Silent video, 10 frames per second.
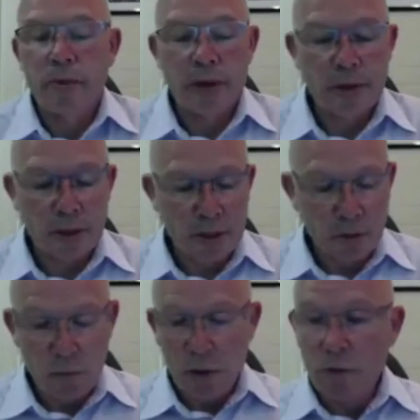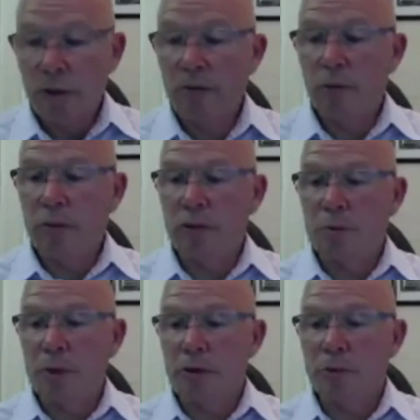Fantastic. Well, we've
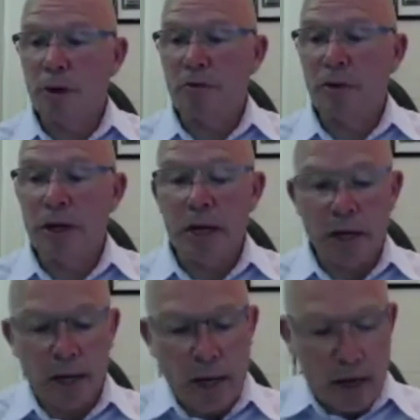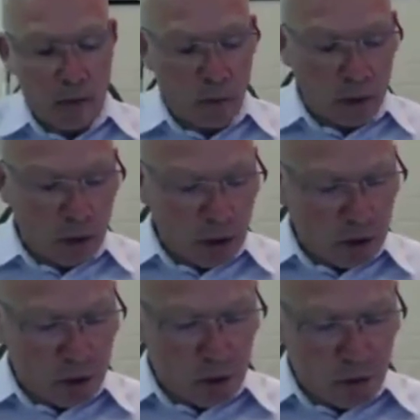spoke for nearly an hour. What I'd like
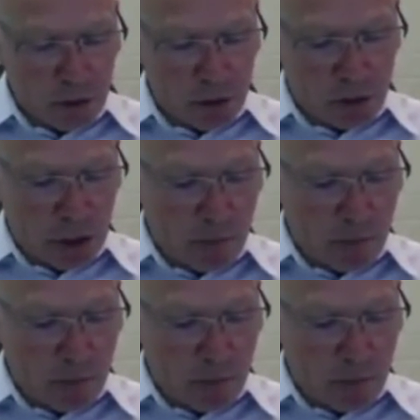to do is